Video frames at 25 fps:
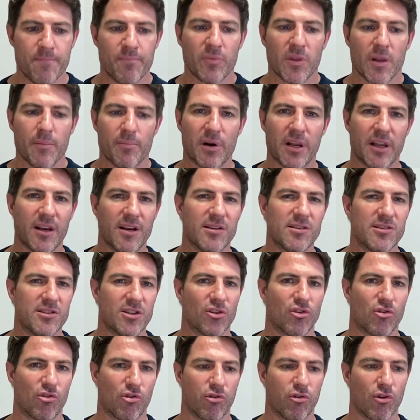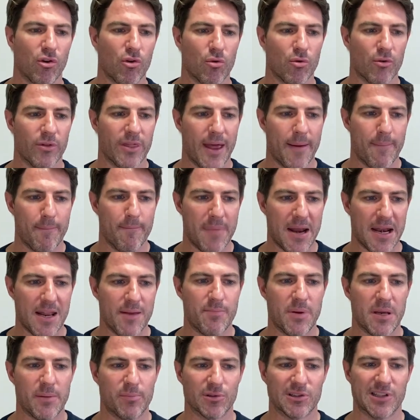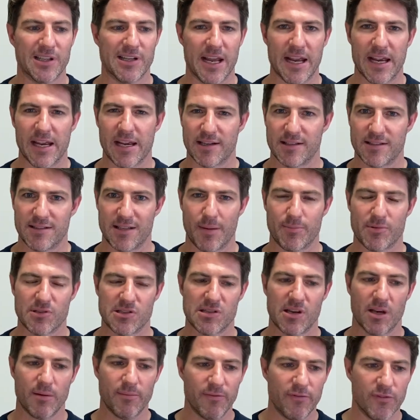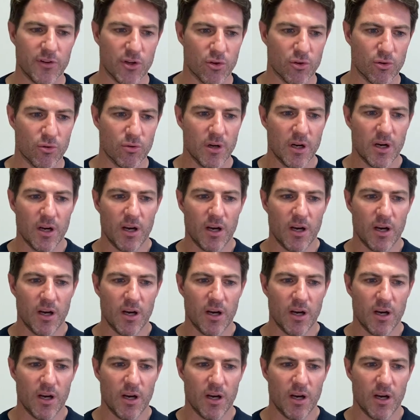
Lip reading: But it is still true that many people today accept some view